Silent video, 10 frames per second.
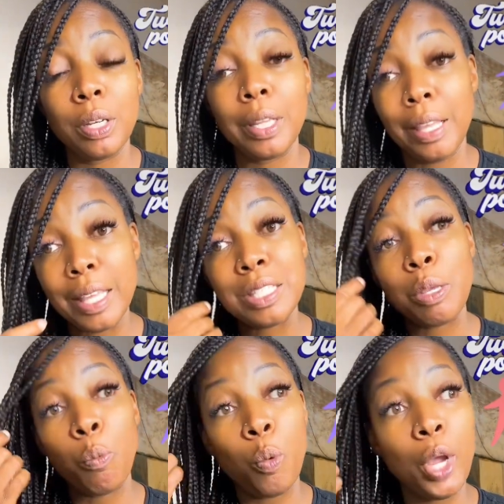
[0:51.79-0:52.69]
That's
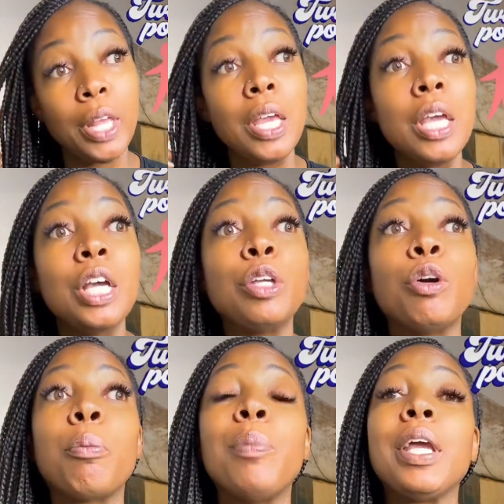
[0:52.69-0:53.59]
what
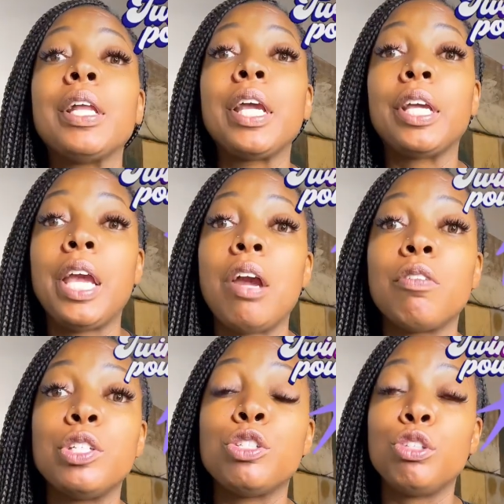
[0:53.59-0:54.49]
you're being
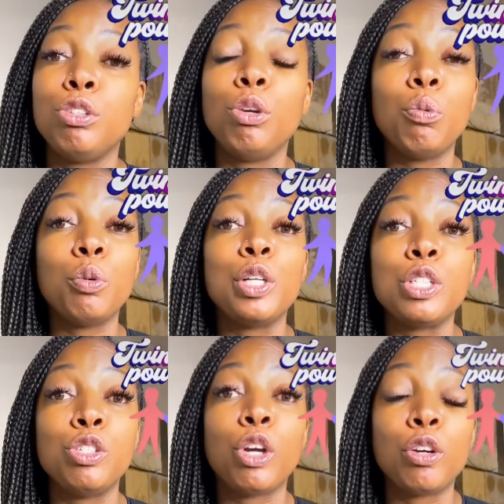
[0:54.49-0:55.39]
encouraged to do on this
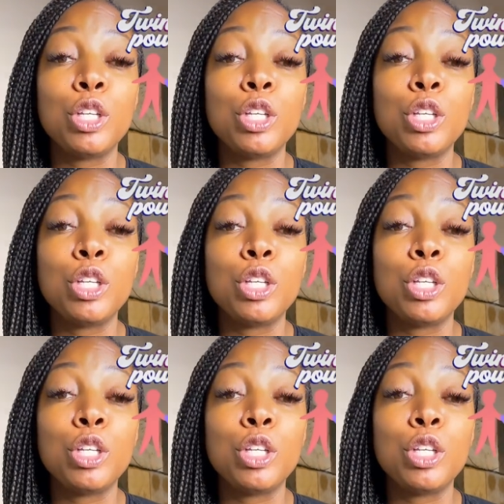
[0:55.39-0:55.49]
journey.